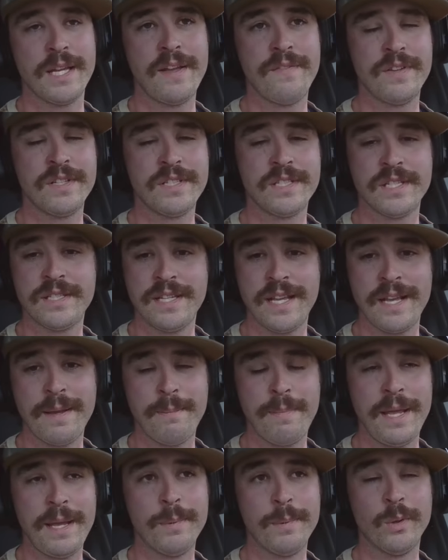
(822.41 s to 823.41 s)
If it's the same
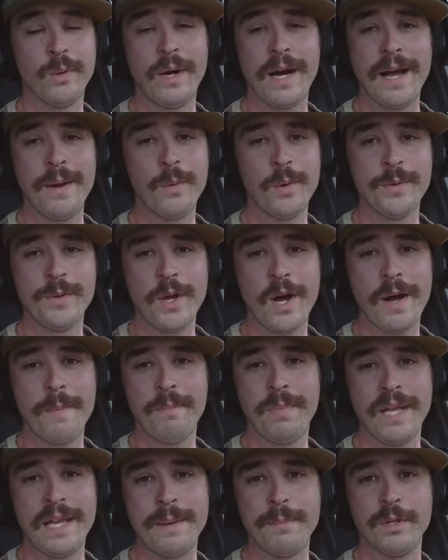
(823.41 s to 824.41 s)
people, I will not
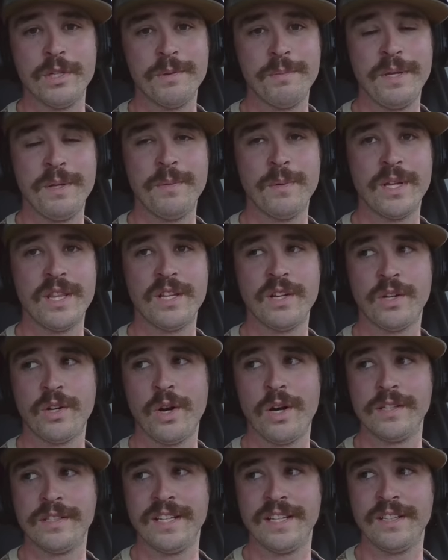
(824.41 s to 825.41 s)
be able to be one of their
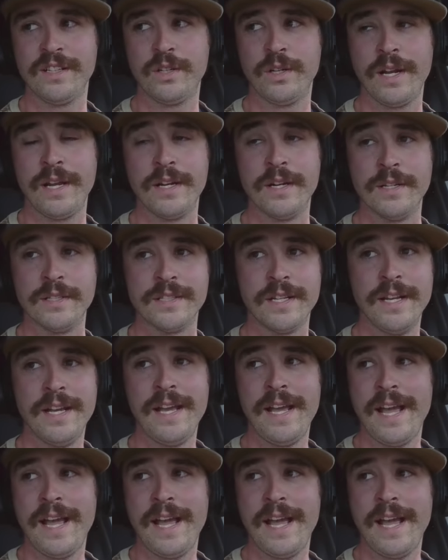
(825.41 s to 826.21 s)
content creators.